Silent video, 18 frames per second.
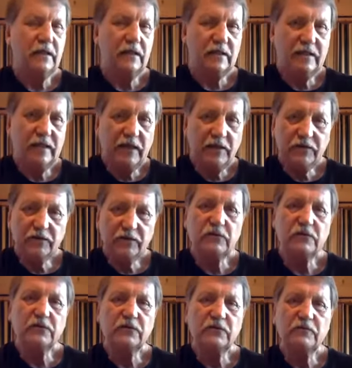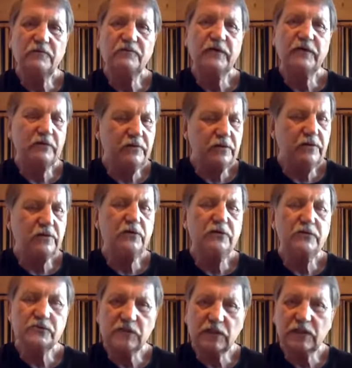then your third finger,
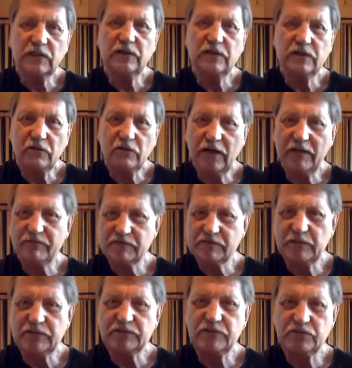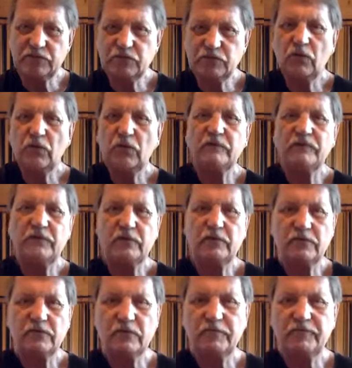you don't have as much control of your
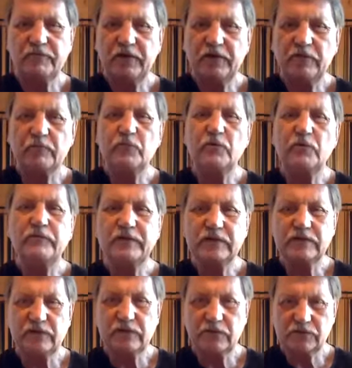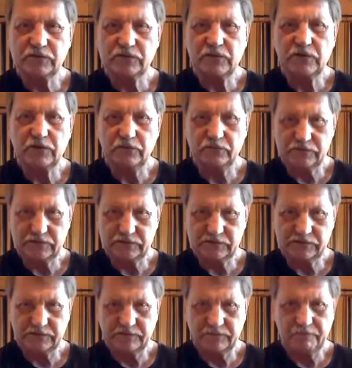third finger moving to those notes